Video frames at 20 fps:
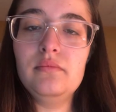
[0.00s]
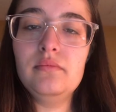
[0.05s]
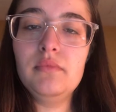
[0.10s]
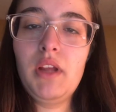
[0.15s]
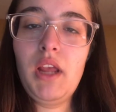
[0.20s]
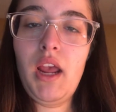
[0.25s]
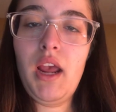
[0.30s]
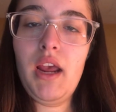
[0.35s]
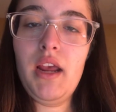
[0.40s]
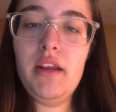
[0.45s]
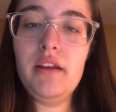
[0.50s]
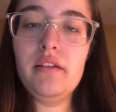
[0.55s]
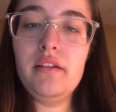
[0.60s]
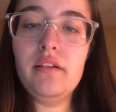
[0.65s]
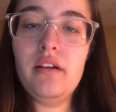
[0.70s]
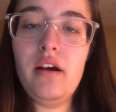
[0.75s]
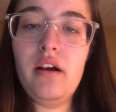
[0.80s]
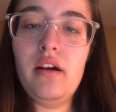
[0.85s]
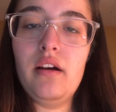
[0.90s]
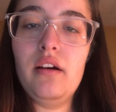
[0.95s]
Hey
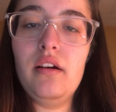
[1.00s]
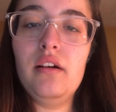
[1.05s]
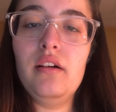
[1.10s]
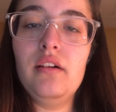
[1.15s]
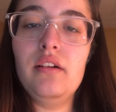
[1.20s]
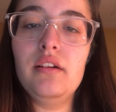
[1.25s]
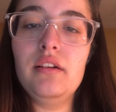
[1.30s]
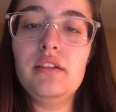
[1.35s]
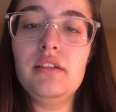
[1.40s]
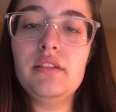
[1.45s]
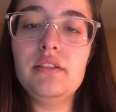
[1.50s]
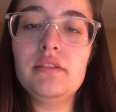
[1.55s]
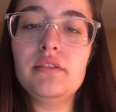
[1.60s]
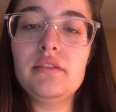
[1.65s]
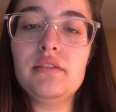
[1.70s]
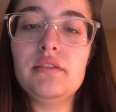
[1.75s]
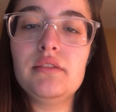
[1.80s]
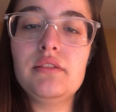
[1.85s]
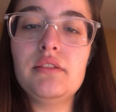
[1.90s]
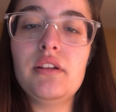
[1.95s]

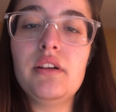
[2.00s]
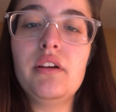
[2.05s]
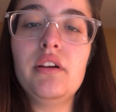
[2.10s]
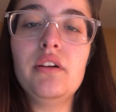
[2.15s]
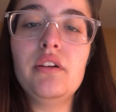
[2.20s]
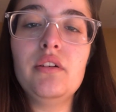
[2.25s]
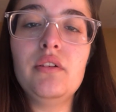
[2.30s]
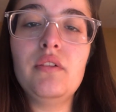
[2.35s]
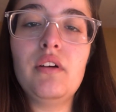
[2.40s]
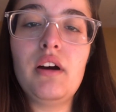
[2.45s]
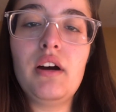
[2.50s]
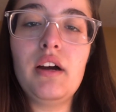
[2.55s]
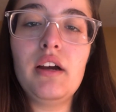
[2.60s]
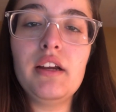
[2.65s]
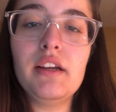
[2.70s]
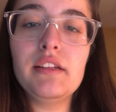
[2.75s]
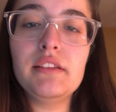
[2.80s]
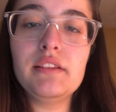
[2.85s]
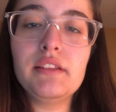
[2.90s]
guys, so I